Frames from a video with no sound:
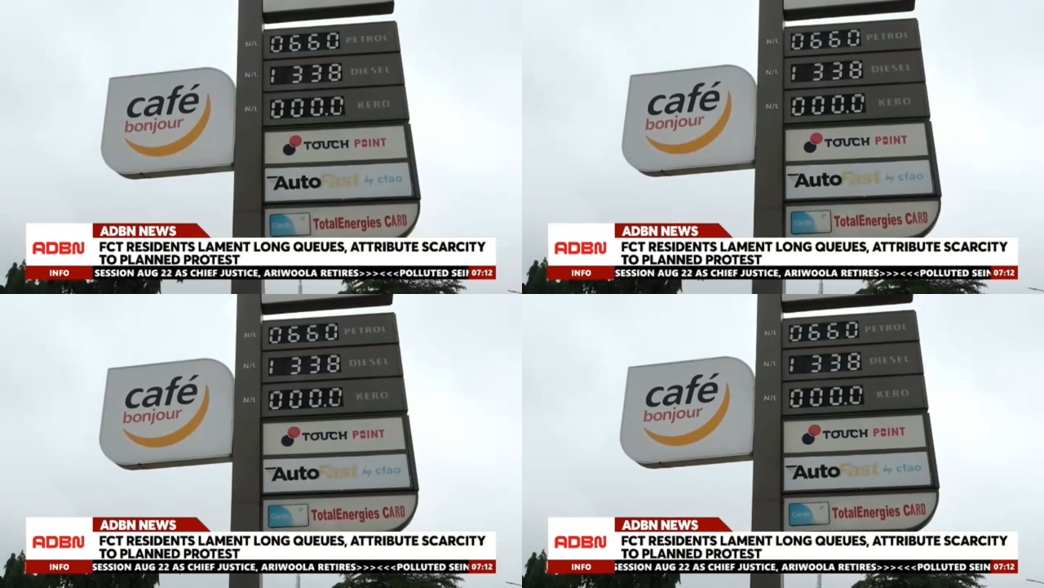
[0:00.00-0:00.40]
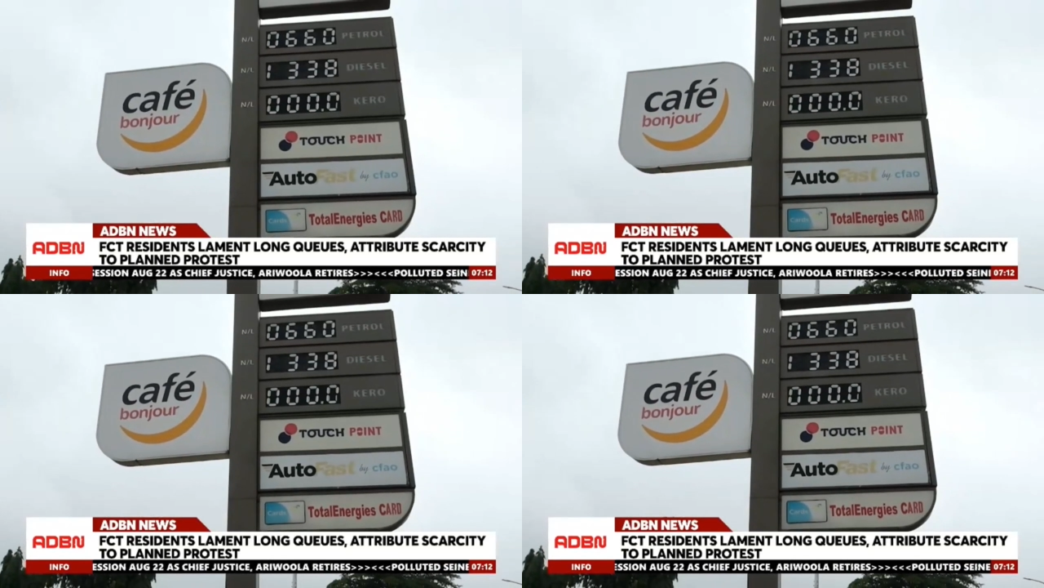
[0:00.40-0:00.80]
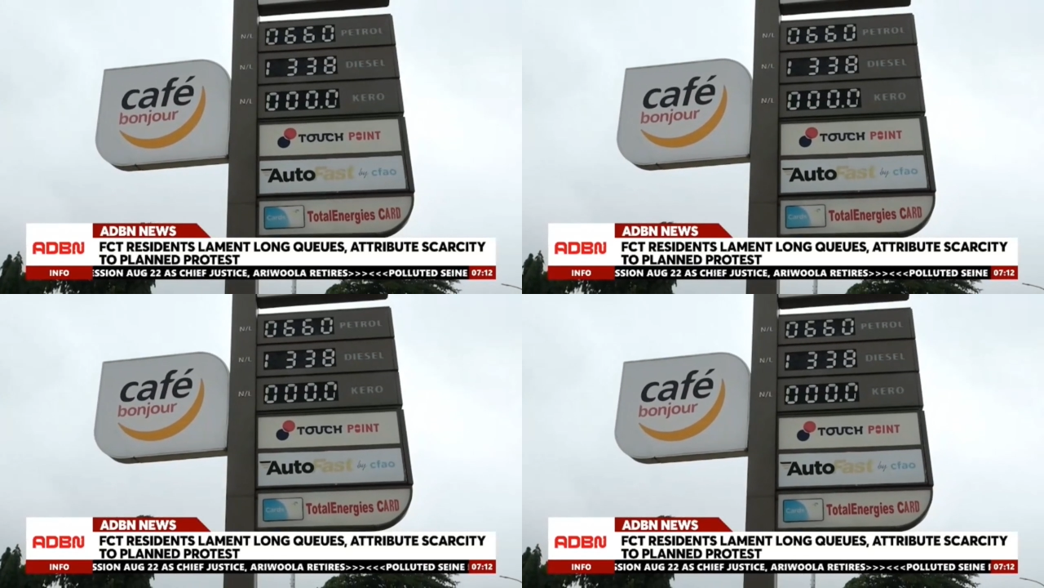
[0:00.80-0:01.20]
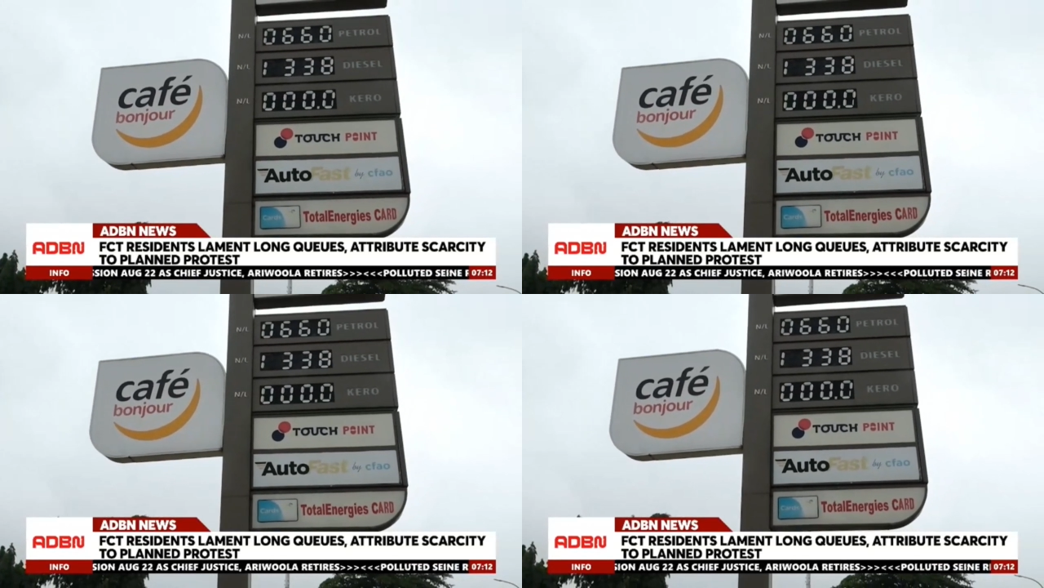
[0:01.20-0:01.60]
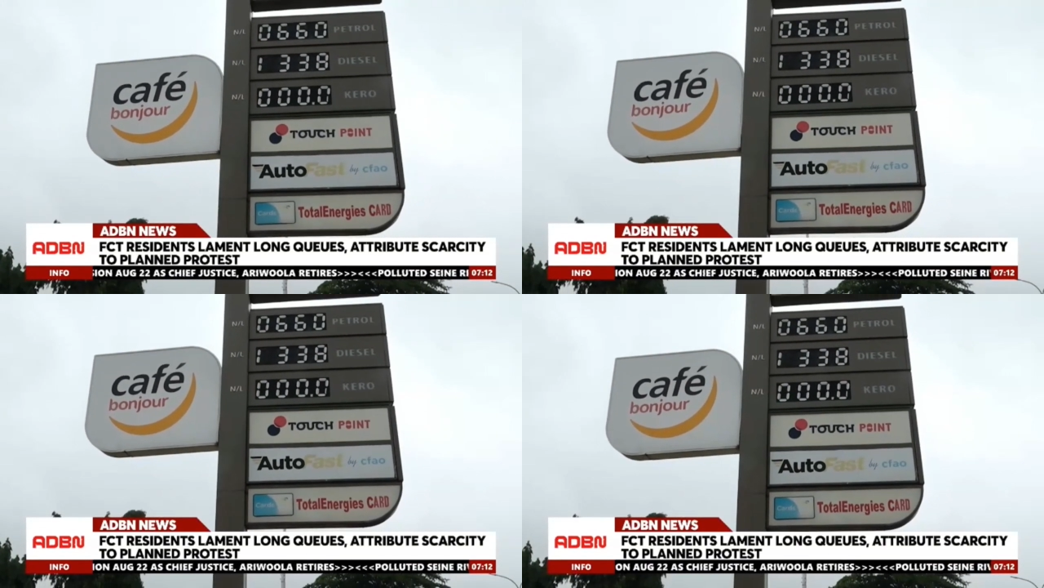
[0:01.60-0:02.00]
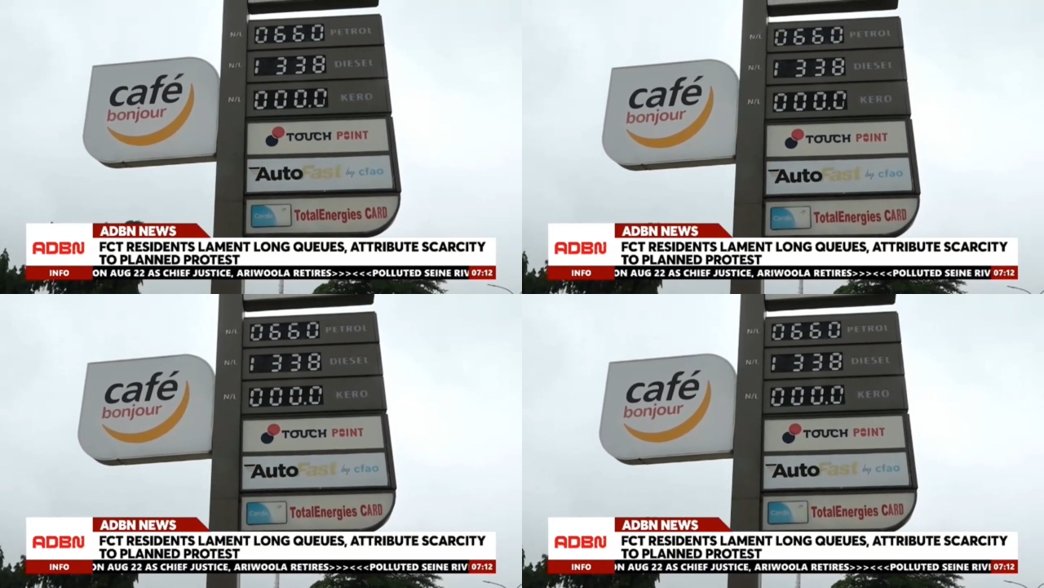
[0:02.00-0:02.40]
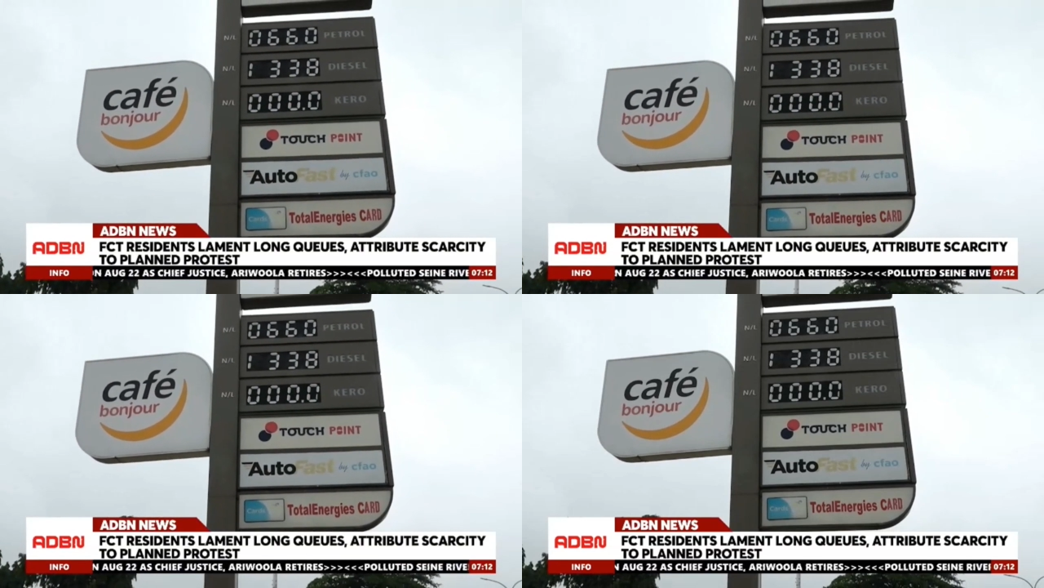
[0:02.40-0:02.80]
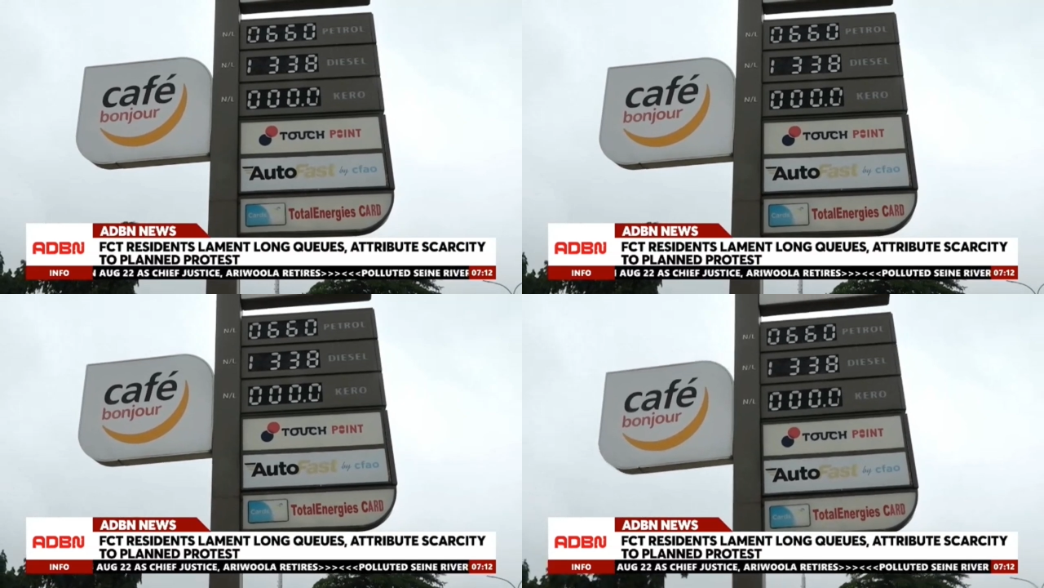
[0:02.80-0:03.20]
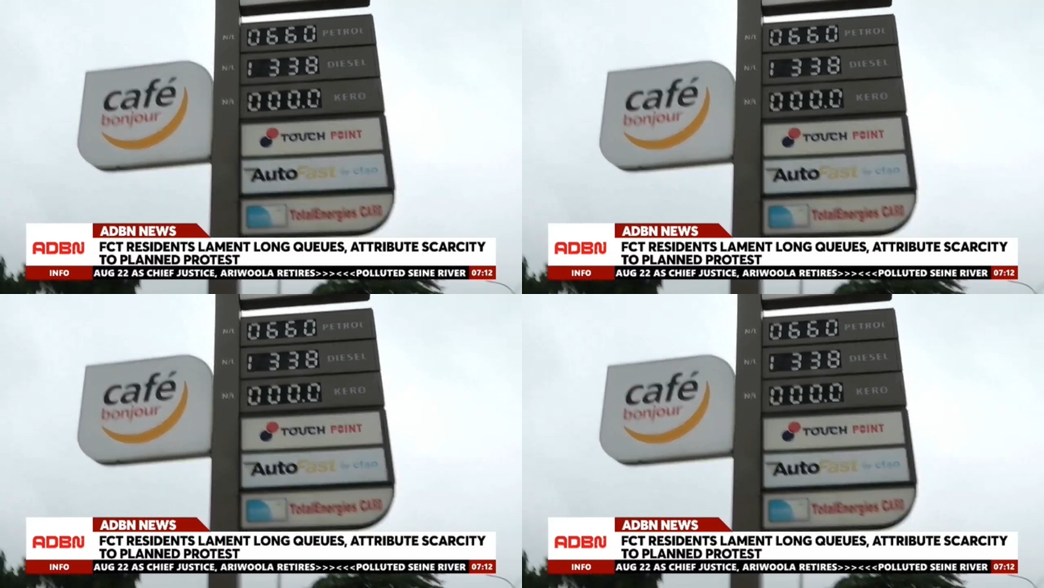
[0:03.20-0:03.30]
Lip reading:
[unreadable: no face in view]